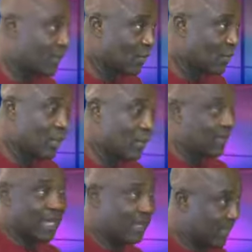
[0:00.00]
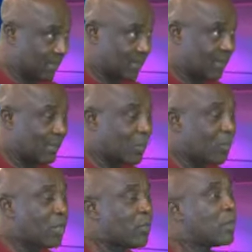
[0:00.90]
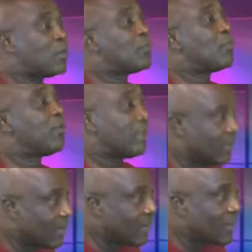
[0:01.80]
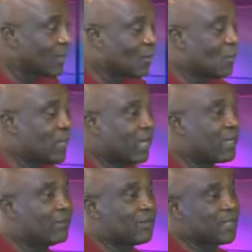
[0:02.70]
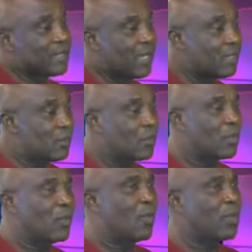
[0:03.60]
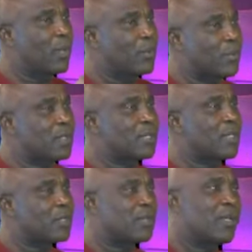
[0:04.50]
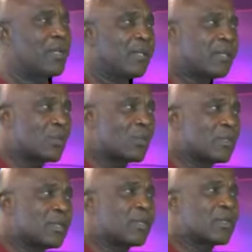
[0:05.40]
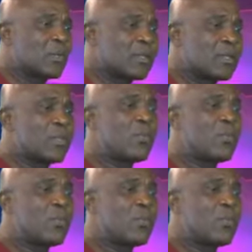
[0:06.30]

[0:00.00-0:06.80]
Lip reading: We are not there yet, but we keep on improving. We now, after this election, we say, okay, what happened in this election? This was this, this was this.